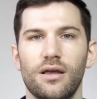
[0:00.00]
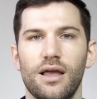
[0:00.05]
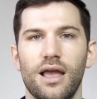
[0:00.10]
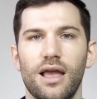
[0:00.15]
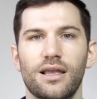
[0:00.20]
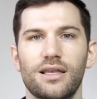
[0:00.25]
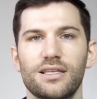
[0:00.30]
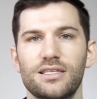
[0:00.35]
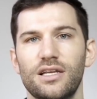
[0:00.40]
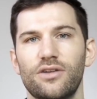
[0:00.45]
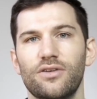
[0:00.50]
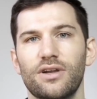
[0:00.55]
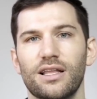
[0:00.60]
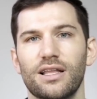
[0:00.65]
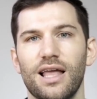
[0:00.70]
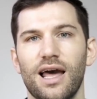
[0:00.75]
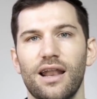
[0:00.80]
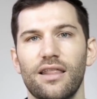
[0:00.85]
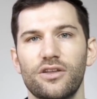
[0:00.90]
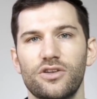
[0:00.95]
And considering
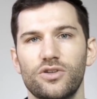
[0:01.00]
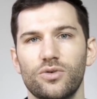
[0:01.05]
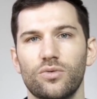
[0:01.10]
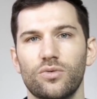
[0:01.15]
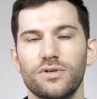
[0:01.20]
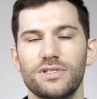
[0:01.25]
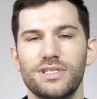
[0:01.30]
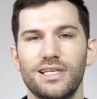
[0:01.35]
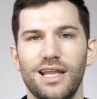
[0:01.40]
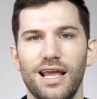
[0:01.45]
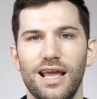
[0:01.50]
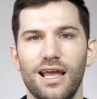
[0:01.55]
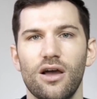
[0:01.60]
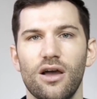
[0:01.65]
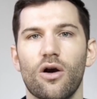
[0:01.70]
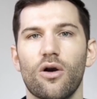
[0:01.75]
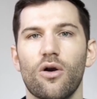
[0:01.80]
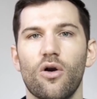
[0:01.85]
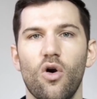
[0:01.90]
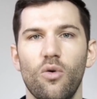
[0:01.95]
a lot of the tools today
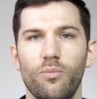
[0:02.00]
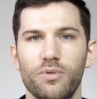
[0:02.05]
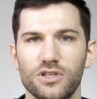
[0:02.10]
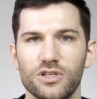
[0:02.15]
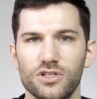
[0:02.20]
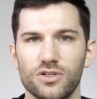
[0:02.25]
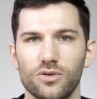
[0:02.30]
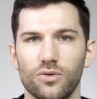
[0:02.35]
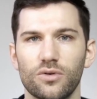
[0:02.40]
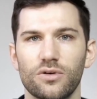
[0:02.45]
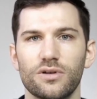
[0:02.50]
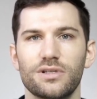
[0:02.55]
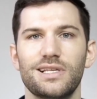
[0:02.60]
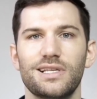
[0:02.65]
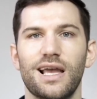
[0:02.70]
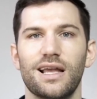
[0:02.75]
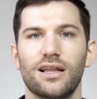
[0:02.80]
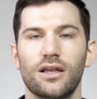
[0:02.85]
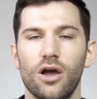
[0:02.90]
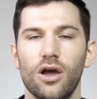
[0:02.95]
are open source
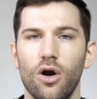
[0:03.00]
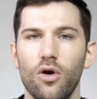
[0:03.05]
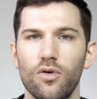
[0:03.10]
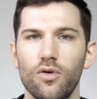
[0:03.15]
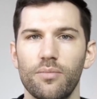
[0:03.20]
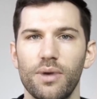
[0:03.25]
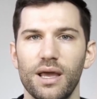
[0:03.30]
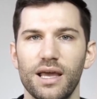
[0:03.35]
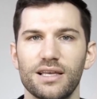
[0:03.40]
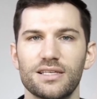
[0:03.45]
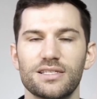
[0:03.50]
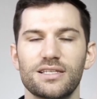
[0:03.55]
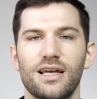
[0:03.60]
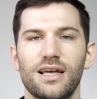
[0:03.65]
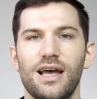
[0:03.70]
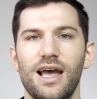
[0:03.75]
and code based,